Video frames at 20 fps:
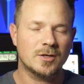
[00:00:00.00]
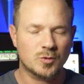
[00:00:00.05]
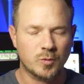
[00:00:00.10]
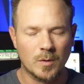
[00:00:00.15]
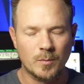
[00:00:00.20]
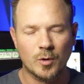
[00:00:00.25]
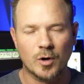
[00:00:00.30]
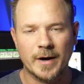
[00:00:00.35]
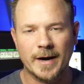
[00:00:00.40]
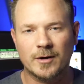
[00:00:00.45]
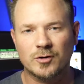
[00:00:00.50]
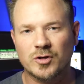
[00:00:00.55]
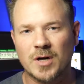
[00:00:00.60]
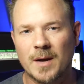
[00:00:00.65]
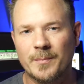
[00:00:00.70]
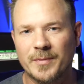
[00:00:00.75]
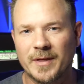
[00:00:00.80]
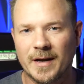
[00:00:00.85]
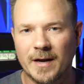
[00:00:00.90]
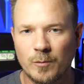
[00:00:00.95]
there's one more
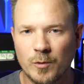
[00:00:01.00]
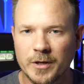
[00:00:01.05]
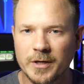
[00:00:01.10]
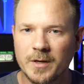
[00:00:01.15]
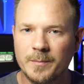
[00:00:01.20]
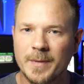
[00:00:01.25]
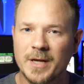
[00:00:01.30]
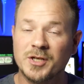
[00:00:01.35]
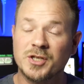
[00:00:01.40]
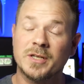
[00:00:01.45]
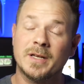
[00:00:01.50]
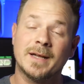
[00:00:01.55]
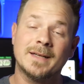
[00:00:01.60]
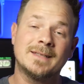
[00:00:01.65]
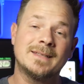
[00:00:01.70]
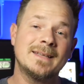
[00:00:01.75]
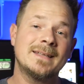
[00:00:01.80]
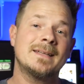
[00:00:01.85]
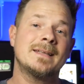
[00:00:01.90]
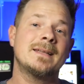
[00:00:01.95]
airdrop that I wanted to mention I
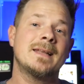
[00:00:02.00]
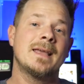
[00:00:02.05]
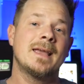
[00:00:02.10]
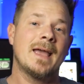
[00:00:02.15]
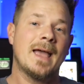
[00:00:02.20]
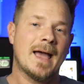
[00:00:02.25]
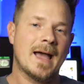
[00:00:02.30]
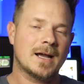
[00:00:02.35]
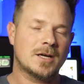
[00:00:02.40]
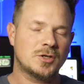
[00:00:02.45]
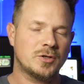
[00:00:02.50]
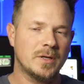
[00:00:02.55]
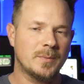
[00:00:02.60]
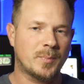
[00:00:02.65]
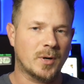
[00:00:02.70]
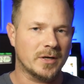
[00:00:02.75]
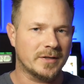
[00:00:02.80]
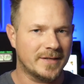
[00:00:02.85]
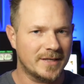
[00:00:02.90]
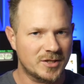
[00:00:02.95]
didn't actually
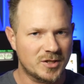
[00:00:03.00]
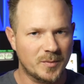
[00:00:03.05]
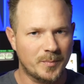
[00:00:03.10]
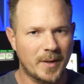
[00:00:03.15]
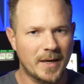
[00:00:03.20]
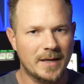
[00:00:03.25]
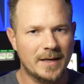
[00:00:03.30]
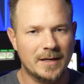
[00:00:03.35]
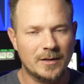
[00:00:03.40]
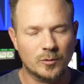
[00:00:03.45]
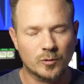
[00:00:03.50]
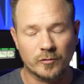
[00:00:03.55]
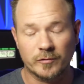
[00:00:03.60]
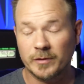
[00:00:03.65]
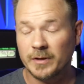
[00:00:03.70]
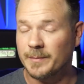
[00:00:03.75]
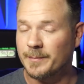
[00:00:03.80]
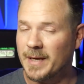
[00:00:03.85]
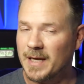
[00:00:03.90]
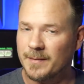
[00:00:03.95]
participate in or
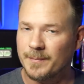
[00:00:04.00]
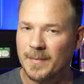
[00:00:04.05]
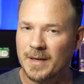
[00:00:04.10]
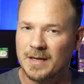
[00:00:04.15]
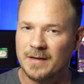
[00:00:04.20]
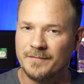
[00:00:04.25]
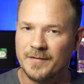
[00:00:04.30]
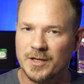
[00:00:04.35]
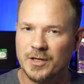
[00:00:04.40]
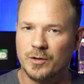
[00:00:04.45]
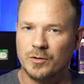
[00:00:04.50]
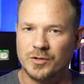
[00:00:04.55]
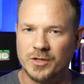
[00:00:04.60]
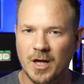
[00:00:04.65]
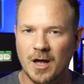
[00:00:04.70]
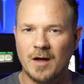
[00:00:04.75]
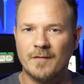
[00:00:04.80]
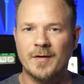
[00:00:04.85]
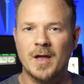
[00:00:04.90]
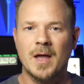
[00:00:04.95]
really make many videos
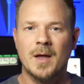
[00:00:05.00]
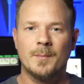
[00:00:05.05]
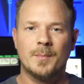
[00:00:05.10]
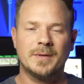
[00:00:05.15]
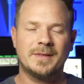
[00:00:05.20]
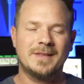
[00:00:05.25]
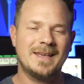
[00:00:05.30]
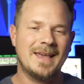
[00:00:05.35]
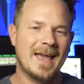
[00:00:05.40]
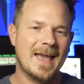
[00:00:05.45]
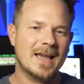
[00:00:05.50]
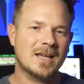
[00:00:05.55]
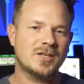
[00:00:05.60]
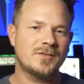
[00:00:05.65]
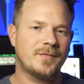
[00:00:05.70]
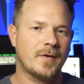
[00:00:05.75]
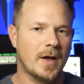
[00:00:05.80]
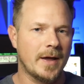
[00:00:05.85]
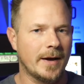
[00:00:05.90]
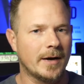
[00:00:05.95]
of, but the
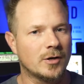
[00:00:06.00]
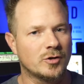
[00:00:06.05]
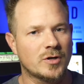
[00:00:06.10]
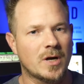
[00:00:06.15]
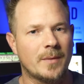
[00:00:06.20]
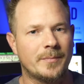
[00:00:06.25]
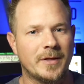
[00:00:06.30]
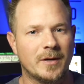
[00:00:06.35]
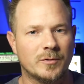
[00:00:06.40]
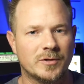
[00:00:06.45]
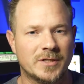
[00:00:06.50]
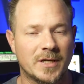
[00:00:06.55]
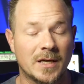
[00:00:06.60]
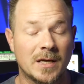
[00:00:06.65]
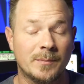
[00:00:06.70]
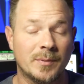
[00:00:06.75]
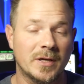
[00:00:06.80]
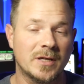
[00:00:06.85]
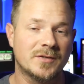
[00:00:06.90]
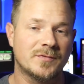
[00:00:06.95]
XFi airdrop that was
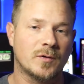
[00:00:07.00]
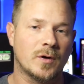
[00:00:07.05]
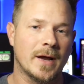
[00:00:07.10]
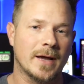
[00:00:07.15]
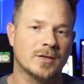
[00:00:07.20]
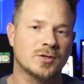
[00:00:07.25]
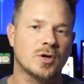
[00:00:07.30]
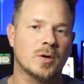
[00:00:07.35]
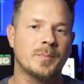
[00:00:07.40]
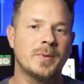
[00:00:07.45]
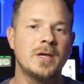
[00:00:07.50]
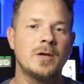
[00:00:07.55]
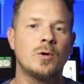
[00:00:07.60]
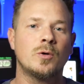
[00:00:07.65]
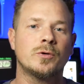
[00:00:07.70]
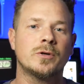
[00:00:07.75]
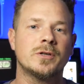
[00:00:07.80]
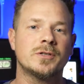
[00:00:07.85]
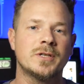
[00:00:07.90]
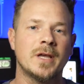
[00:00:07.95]
taking place for XRP
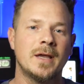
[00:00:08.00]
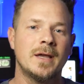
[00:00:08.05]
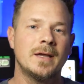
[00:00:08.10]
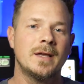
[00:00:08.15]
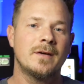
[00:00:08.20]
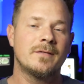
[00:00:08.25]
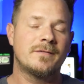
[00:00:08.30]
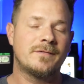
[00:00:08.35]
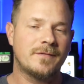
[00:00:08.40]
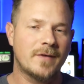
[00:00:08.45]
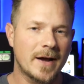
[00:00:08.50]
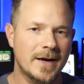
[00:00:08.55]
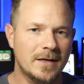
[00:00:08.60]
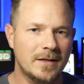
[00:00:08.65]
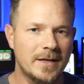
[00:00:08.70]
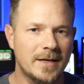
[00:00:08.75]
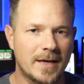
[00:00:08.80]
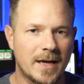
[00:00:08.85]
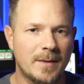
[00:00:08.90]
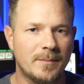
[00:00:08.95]
holders
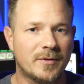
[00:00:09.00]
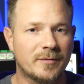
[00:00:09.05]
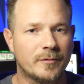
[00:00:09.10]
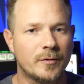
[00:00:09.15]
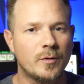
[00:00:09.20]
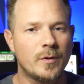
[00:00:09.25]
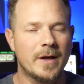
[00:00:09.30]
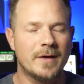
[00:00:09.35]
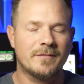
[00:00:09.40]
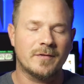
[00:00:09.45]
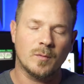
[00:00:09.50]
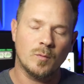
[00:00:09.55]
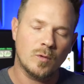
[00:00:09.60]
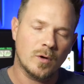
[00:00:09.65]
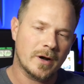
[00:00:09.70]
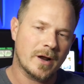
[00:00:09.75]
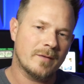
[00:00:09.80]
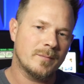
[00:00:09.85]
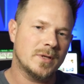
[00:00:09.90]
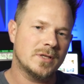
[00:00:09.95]
finally came through, and from
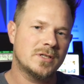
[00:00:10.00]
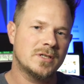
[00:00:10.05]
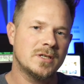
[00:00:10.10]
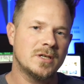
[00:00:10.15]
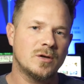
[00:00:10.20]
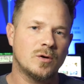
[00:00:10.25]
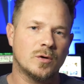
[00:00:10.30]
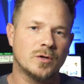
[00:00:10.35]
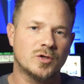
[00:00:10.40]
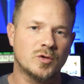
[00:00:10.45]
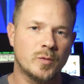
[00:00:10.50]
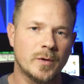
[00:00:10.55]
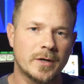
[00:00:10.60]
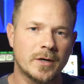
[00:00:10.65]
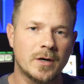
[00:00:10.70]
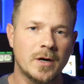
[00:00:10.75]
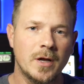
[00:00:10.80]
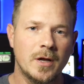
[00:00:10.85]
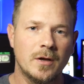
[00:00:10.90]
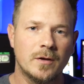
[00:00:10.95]
what I've been seeing on
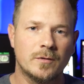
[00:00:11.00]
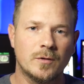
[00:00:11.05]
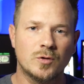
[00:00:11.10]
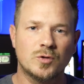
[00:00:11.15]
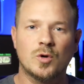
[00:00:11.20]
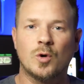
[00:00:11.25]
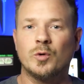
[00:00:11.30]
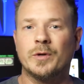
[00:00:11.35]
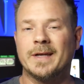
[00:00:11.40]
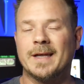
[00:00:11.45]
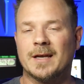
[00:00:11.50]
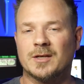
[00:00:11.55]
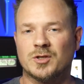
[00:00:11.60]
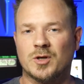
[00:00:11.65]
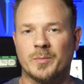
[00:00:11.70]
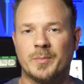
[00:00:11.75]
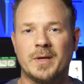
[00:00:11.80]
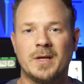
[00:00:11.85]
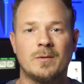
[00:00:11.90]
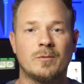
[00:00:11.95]
Twitter, those holding
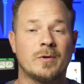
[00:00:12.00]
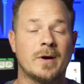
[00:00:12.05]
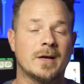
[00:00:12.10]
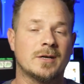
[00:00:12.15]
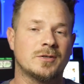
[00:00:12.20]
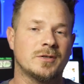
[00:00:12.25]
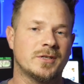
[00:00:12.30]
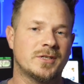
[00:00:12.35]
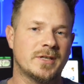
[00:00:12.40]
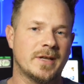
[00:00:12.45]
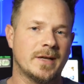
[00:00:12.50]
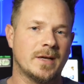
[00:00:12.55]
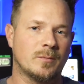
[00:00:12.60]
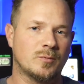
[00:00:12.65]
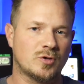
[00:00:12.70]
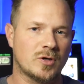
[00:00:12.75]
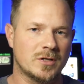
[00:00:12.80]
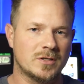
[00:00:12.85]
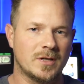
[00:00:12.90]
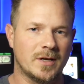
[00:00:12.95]
XRP and were actually setting up
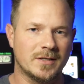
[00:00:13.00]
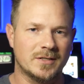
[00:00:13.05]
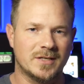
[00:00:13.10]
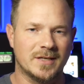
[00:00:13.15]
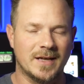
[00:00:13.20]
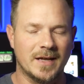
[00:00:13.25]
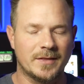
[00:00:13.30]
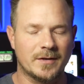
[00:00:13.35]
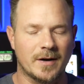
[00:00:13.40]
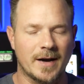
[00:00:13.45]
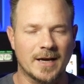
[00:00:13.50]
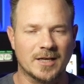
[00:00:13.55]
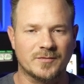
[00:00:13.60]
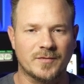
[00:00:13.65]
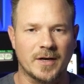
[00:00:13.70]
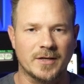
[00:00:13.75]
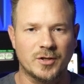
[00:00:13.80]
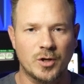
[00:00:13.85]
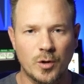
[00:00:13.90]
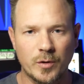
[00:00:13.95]
trust lines to get their
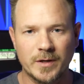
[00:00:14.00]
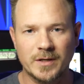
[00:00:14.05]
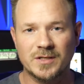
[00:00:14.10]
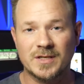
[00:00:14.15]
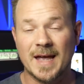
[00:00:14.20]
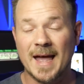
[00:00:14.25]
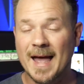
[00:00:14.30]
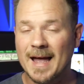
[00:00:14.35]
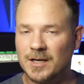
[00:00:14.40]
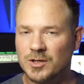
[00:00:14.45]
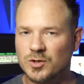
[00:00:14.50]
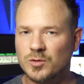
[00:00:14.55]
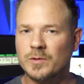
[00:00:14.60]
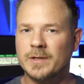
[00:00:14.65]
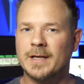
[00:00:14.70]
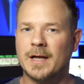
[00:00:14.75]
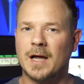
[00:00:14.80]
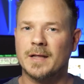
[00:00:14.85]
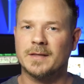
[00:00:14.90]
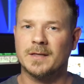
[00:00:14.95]
XFi tokens
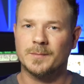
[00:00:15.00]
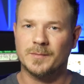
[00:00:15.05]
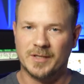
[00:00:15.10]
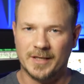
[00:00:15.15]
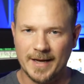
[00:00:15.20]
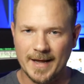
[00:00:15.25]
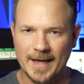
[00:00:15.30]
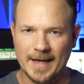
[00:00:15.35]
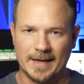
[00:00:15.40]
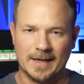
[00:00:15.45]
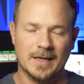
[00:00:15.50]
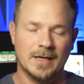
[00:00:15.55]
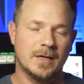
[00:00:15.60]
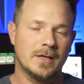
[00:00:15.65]
actually got them today.